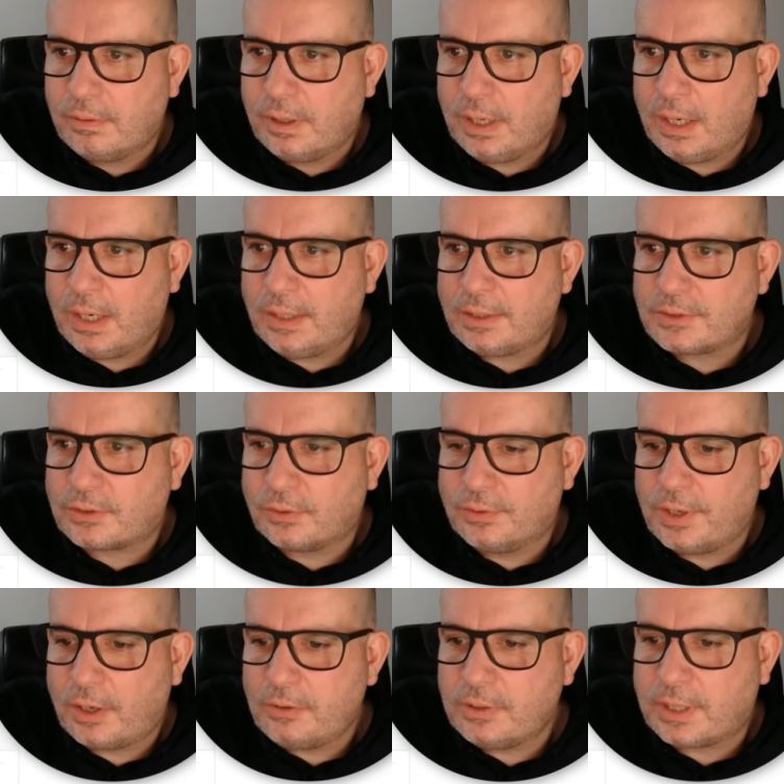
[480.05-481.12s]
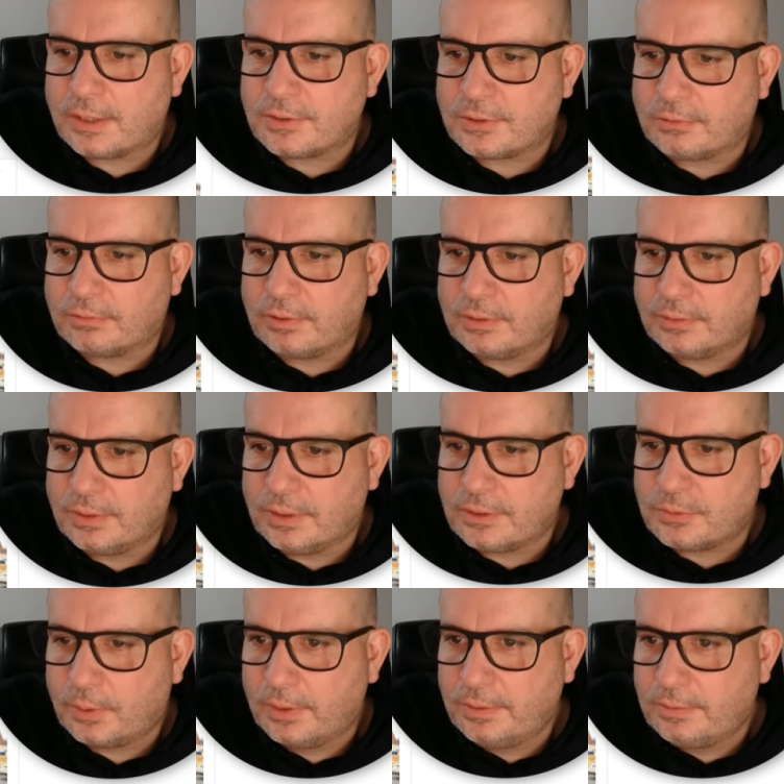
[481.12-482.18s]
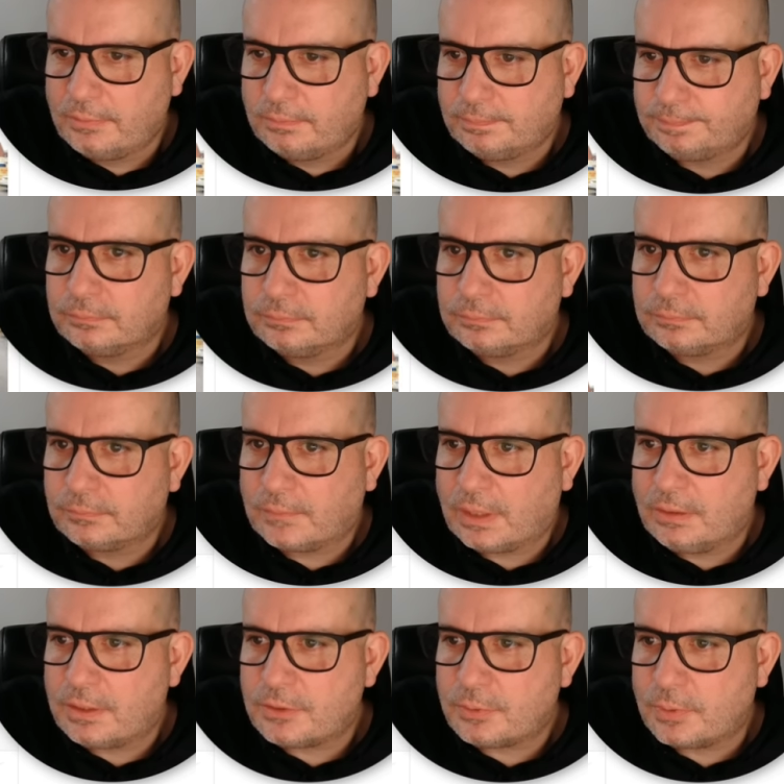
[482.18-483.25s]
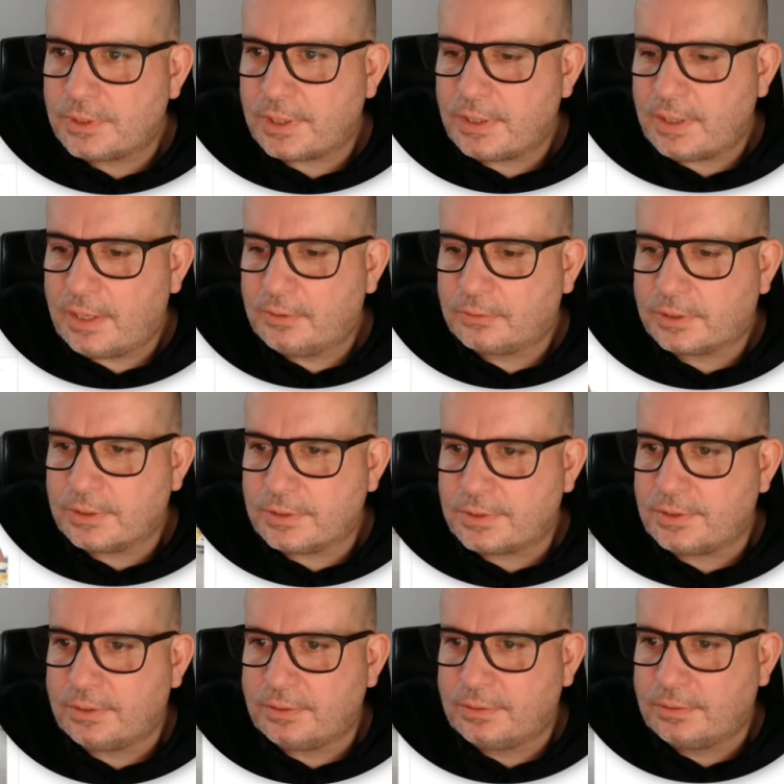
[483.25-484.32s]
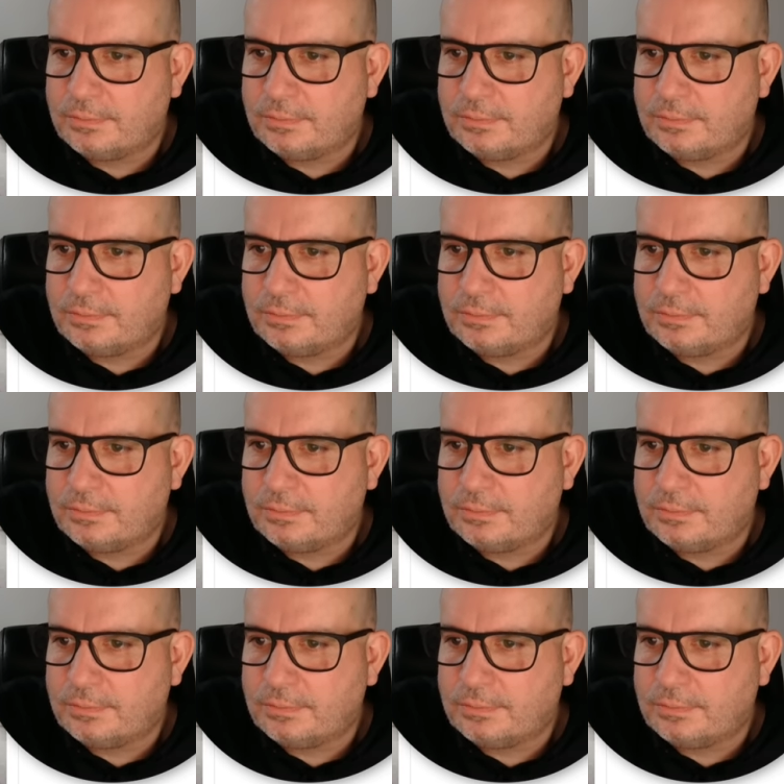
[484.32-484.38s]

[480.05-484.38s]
And it's got no category on this one. And this one's in Ilkeston.